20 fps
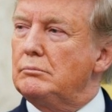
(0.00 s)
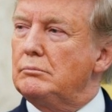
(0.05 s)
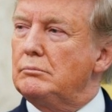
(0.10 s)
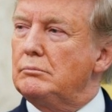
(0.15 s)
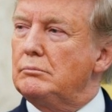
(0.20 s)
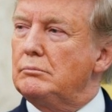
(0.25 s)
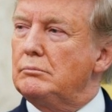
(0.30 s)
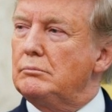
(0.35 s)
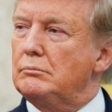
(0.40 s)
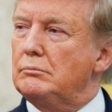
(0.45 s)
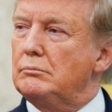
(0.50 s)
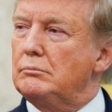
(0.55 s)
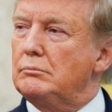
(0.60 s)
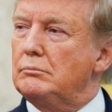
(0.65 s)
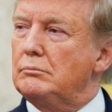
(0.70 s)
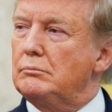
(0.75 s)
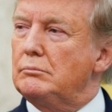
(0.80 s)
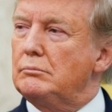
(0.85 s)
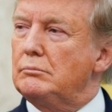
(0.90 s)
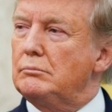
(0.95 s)

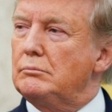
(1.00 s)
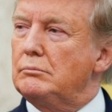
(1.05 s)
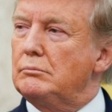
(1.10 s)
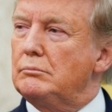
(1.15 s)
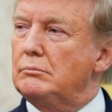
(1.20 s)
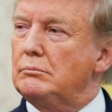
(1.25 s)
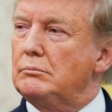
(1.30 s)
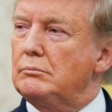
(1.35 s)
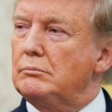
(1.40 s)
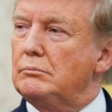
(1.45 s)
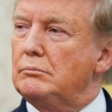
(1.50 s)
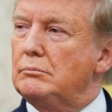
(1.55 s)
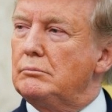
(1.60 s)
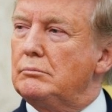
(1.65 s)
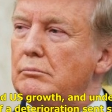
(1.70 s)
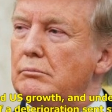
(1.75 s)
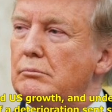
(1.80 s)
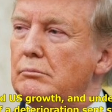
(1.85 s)
(silence)